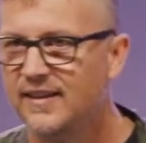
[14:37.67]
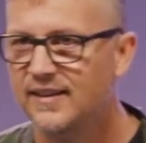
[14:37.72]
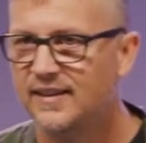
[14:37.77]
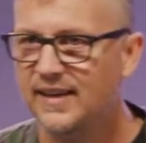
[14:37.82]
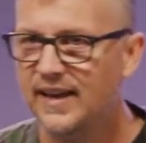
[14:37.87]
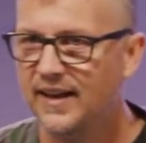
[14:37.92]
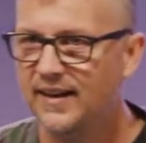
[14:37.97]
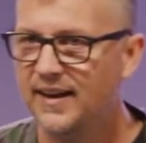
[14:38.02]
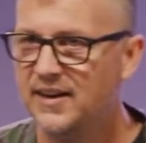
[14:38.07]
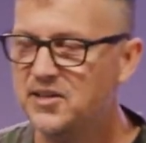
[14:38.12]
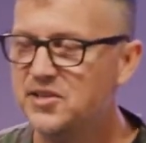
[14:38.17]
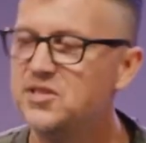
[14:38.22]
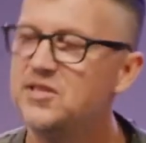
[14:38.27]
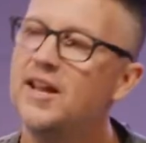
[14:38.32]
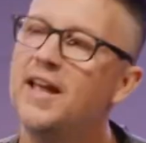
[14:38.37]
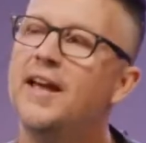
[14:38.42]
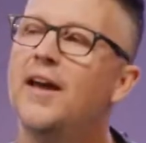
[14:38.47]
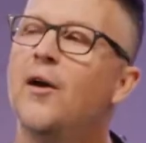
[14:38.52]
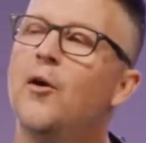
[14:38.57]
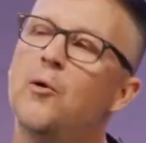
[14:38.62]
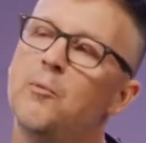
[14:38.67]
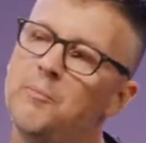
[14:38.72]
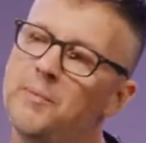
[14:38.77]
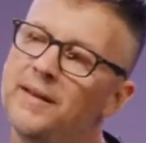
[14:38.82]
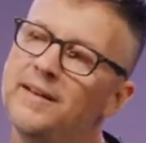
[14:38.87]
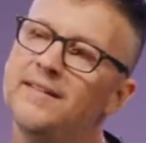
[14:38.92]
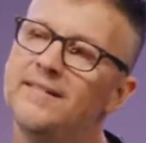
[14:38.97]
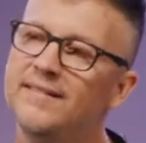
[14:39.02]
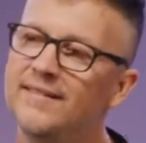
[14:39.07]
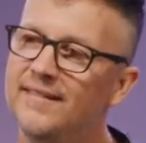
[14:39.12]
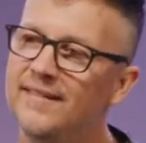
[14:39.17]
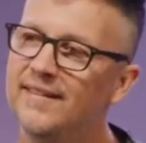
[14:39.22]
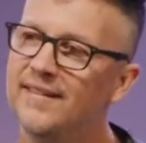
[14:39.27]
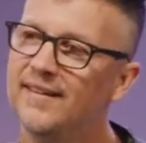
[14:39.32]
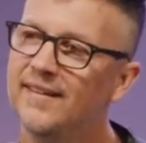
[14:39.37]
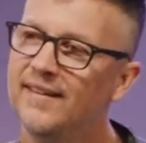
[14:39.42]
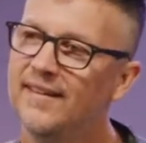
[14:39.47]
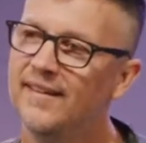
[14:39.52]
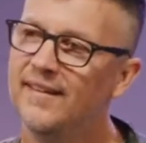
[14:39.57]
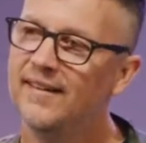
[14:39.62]
can I stay open
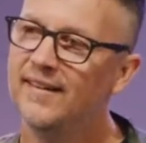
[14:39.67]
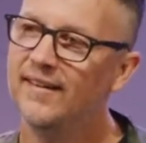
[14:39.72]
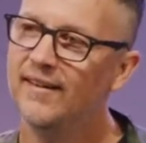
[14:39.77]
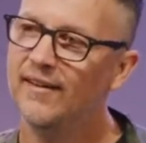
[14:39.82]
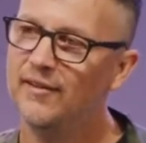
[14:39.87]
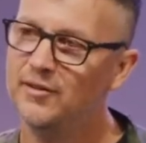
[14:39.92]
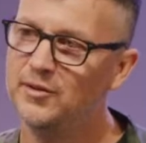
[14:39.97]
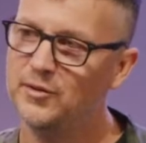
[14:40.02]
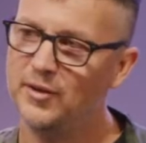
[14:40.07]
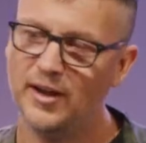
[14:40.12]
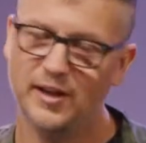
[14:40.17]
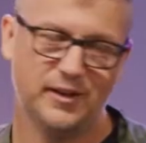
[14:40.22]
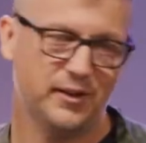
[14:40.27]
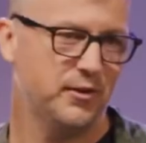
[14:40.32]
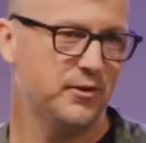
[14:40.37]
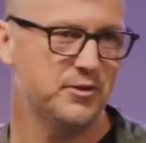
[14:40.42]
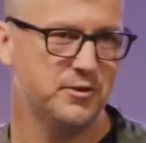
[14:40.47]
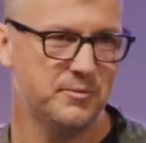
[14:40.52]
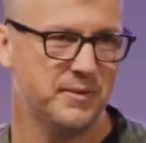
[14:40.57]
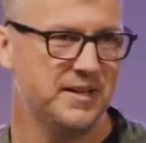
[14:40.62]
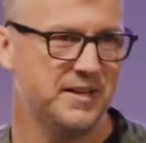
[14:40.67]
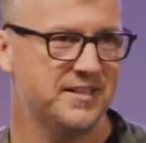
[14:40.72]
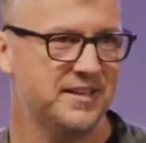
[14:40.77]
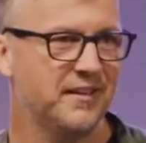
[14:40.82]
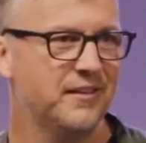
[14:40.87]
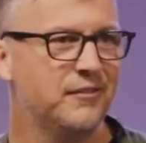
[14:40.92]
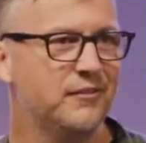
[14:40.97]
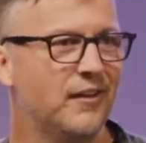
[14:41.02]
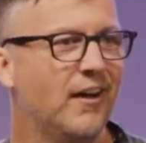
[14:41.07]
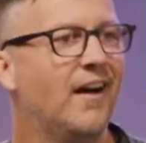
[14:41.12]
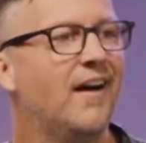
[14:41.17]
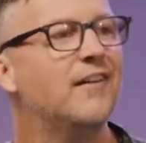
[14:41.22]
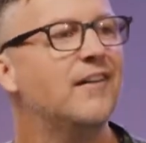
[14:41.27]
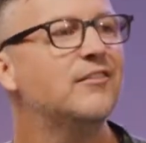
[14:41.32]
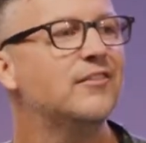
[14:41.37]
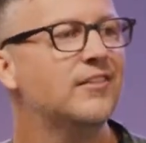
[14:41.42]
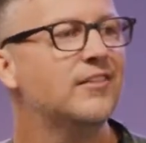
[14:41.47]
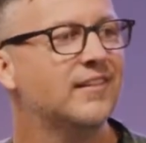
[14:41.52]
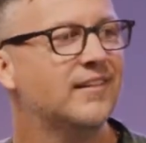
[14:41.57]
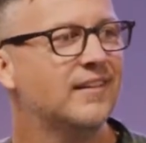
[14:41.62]
or do I close myself
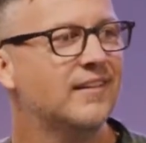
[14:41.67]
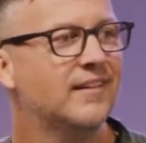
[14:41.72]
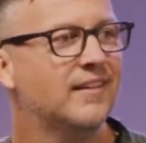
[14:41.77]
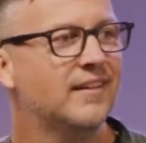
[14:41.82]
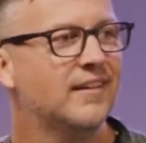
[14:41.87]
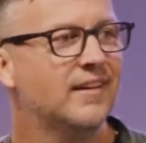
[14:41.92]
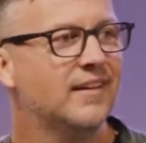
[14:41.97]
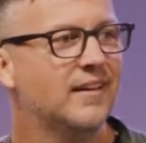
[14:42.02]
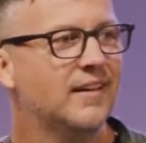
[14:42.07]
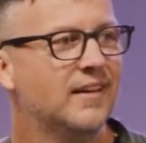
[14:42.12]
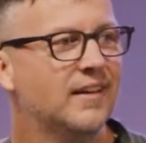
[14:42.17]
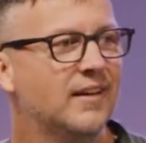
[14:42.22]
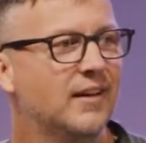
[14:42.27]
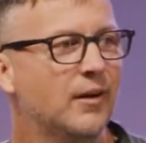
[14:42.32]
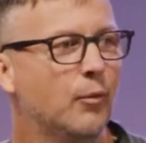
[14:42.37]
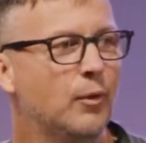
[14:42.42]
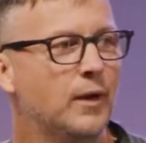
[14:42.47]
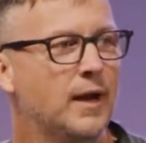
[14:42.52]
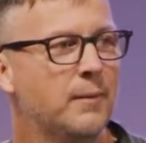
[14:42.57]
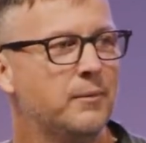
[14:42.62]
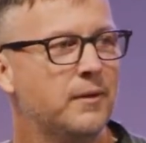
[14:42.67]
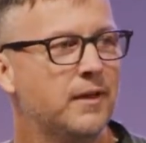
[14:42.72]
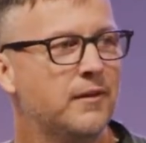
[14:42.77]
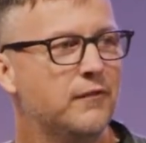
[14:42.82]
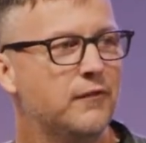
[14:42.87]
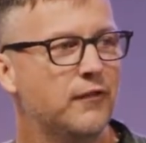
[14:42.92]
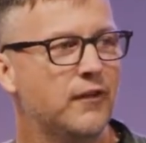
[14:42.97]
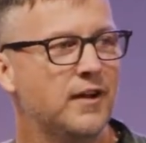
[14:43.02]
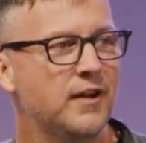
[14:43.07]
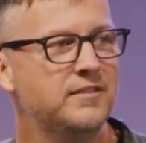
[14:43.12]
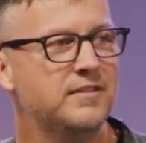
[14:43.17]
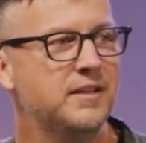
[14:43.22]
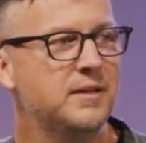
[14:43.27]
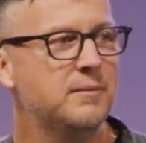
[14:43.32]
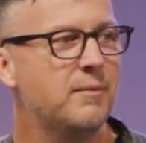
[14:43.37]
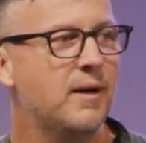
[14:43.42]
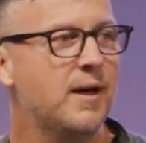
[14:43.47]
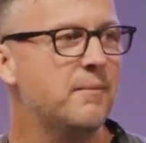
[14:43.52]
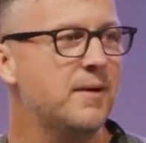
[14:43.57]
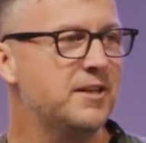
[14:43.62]
off? When I'm confronted
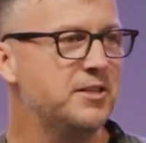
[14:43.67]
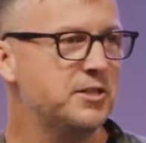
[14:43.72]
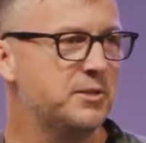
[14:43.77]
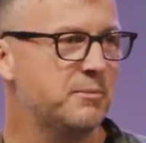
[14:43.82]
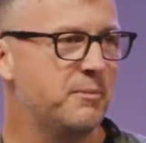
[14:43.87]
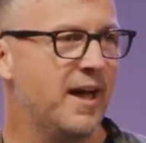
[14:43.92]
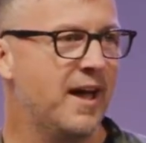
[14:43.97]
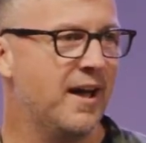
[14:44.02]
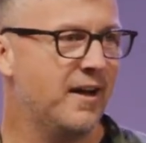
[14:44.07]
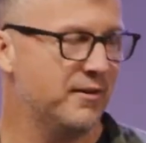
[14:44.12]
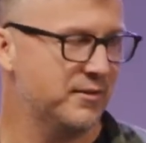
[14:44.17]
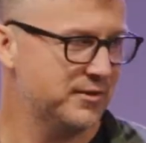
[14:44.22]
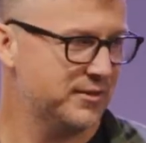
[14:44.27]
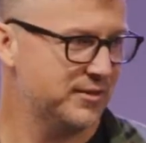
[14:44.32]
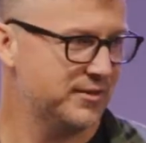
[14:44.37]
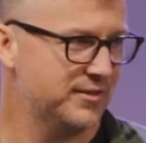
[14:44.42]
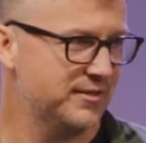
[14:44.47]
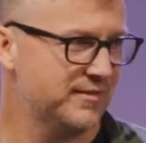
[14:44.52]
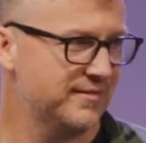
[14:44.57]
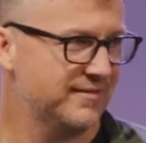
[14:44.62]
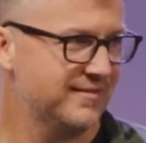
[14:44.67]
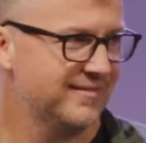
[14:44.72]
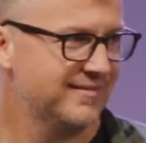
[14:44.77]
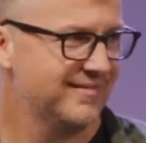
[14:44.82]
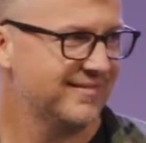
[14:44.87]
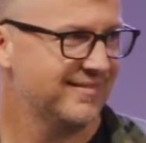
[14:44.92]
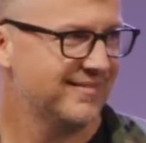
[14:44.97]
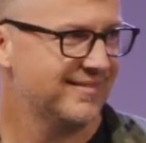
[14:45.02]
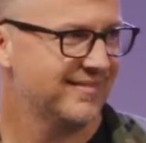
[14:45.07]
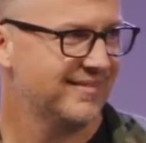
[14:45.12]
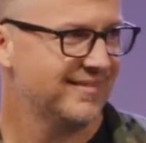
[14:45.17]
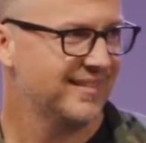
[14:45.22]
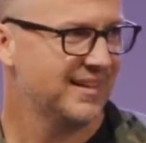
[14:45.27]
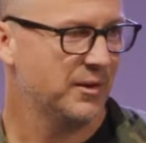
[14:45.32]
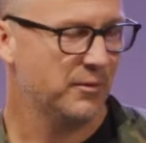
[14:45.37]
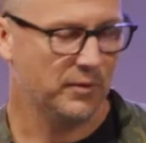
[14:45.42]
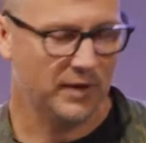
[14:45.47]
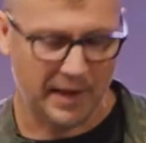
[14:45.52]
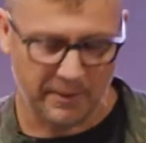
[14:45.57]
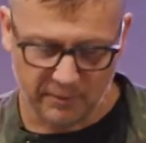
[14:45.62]
by my spouse,
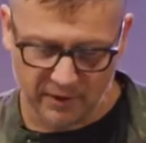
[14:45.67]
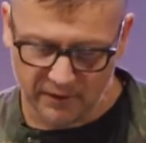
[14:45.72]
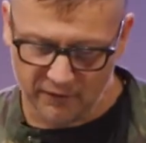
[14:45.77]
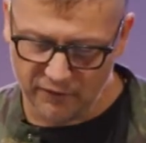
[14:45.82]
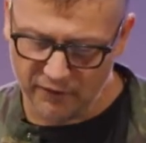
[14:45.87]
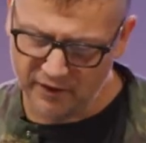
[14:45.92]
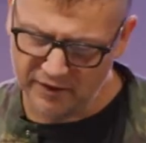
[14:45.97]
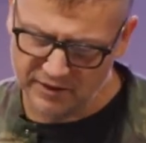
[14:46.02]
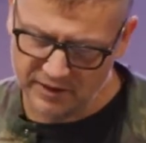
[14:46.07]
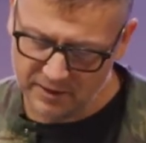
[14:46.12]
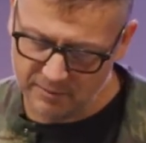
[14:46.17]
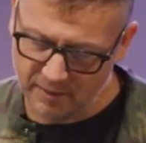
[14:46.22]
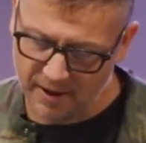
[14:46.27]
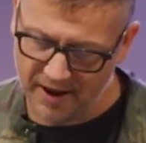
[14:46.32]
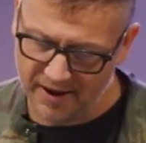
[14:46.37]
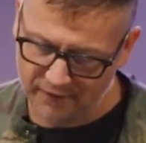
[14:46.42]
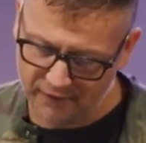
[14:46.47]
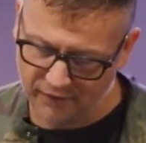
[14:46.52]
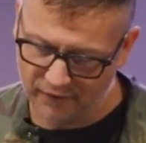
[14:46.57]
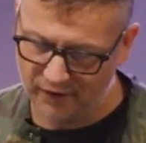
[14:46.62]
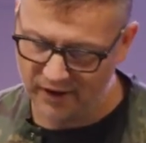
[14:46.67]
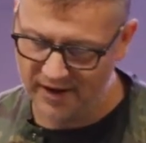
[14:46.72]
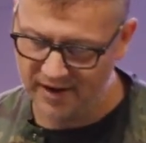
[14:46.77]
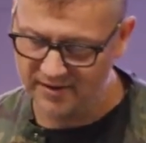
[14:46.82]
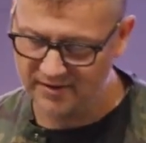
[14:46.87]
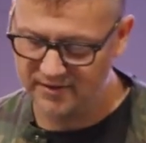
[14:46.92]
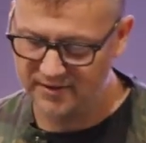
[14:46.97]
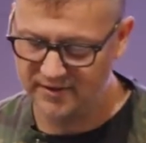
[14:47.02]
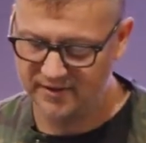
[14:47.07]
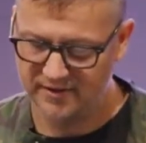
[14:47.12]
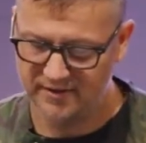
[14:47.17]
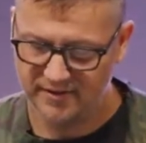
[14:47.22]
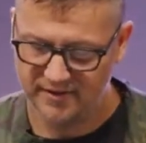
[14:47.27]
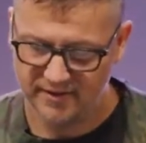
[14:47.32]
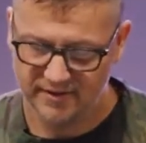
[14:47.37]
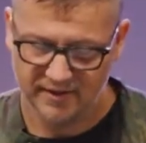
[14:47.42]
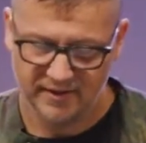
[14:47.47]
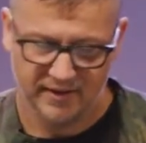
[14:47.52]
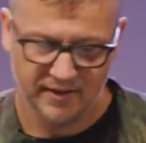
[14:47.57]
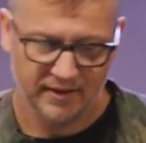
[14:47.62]
when I'm confronted by a friend,
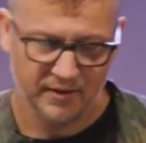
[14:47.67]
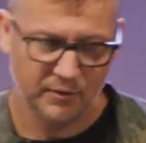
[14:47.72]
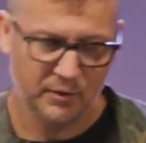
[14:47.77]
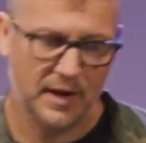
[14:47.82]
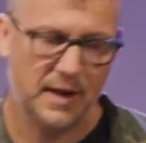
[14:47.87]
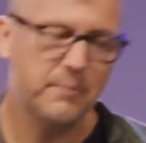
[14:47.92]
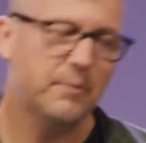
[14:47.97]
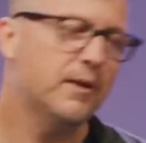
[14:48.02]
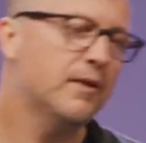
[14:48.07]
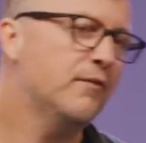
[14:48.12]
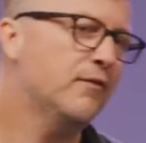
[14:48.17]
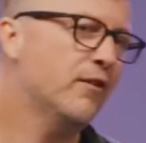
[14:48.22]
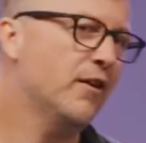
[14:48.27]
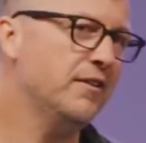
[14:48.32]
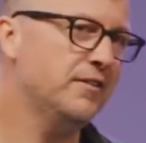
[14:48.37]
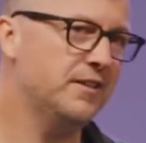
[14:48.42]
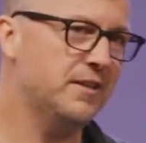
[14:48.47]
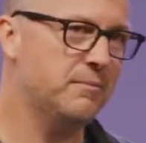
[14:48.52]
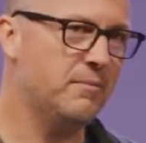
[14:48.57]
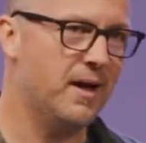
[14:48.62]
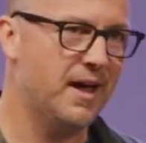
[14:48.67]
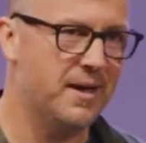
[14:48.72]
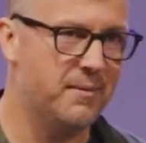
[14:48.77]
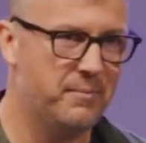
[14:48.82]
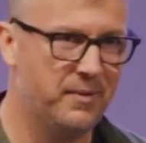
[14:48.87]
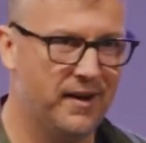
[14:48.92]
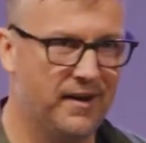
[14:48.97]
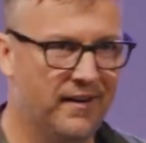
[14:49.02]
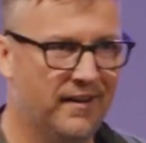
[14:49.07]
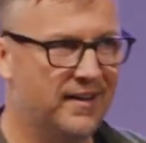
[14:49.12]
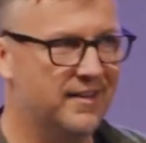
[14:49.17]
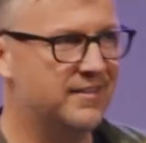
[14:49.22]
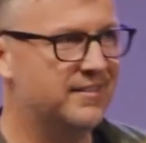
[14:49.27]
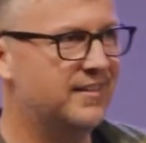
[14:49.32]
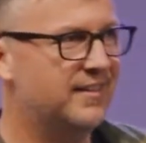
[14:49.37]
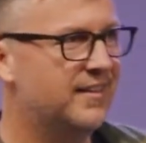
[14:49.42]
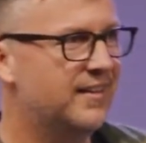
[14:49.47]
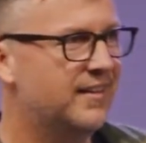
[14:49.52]
when I'm confronted by a parent,